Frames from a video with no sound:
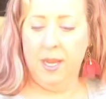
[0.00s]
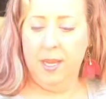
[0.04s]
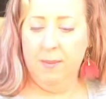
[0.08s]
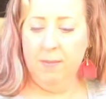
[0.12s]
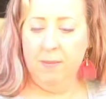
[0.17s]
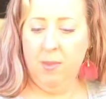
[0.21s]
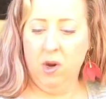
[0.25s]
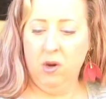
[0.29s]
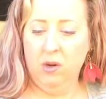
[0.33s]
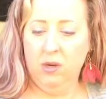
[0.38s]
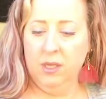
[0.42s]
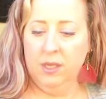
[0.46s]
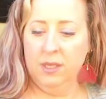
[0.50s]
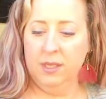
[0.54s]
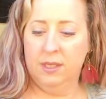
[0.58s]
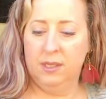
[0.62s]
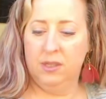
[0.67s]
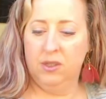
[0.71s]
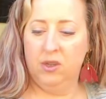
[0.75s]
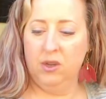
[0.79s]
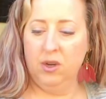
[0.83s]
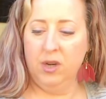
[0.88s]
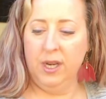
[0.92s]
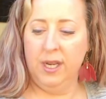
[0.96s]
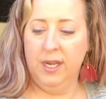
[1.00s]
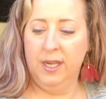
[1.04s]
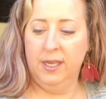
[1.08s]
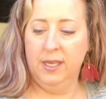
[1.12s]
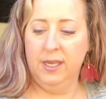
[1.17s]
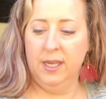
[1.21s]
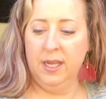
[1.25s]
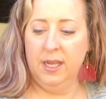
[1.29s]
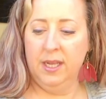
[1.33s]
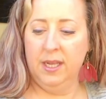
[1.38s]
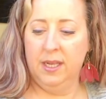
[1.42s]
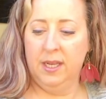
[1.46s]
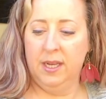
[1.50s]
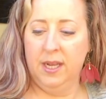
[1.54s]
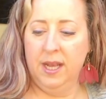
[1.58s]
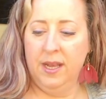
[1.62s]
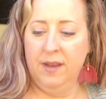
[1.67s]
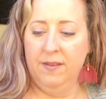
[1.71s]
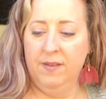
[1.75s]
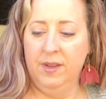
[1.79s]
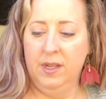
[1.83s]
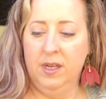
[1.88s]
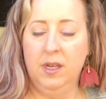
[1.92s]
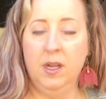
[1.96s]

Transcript: Mark Strand and Evan